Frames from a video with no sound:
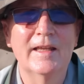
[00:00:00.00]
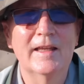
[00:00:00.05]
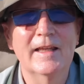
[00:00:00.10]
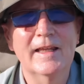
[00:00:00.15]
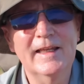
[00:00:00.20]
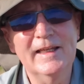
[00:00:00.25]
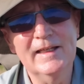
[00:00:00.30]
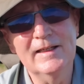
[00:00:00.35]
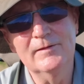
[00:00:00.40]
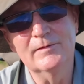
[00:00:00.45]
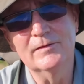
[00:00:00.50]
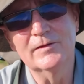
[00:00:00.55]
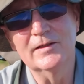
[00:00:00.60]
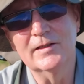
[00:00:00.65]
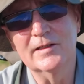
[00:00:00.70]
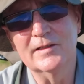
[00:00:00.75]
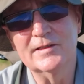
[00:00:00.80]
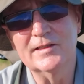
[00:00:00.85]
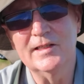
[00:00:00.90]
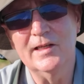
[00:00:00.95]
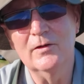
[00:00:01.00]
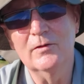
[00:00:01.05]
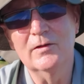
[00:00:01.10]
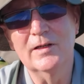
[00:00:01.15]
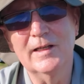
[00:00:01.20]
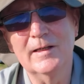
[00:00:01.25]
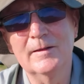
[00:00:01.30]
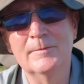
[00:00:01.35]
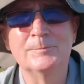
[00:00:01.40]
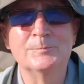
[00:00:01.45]
Even the
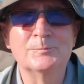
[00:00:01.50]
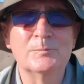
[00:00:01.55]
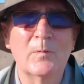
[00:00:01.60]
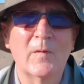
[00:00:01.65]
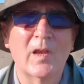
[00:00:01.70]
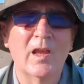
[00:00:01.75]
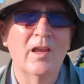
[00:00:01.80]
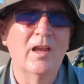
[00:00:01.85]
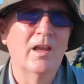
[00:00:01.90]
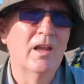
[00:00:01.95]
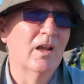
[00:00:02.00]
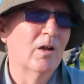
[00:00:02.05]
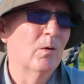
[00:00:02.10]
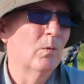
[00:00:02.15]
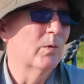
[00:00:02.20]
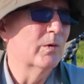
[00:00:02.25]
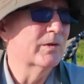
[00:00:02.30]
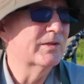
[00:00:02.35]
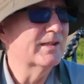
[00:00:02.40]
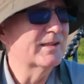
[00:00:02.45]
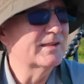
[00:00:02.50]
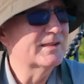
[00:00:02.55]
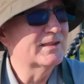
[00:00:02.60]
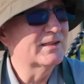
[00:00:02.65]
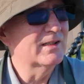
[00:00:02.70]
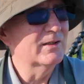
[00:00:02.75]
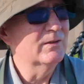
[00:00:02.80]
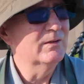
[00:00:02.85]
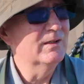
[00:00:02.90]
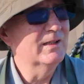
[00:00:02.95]
Sony, what is it,
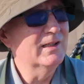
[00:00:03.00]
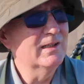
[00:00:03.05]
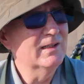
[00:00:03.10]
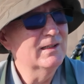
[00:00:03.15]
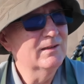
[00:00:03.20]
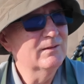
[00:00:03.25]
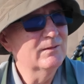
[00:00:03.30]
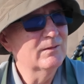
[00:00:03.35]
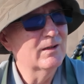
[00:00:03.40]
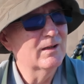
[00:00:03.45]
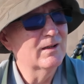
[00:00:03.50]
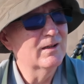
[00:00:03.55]
Sony